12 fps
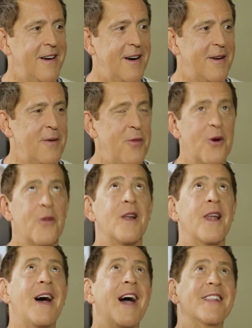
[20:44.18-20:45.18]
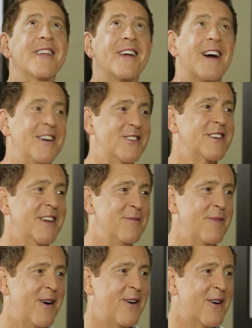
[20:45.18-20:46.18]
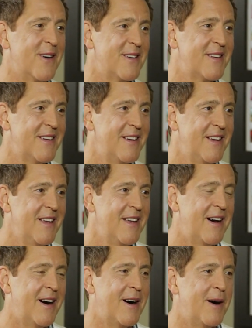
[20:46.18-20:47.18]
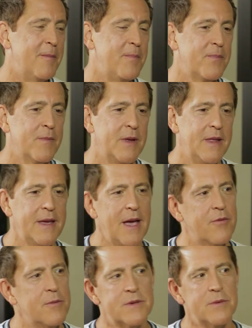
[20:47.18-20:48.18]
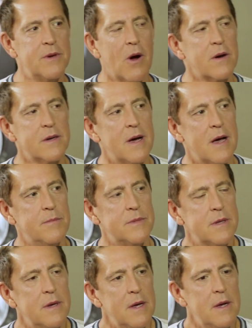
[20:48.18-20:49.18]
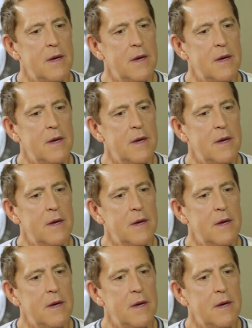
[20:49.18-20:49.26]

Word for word: uh, they're the light that God shed in my heart. Um, but they came from some dark times.